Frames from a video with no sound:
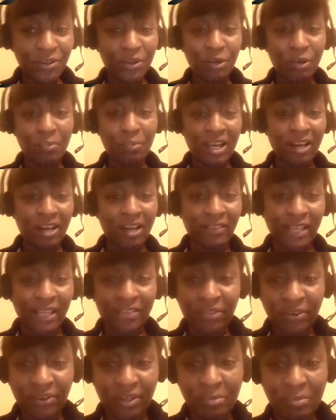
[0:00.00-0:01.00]
You'll be on
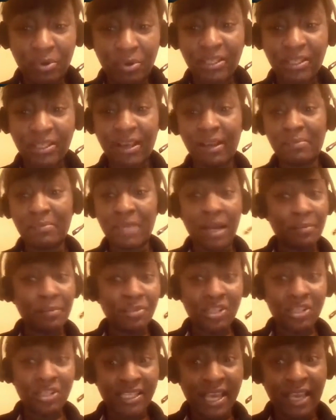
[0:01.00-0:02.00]
like 30 more times.
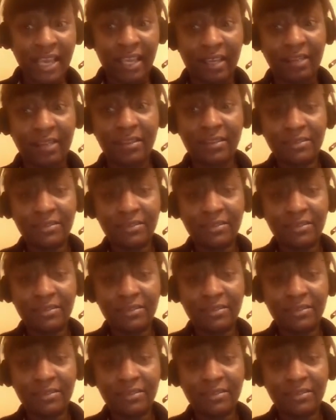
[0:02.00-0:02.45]
I'm just saying.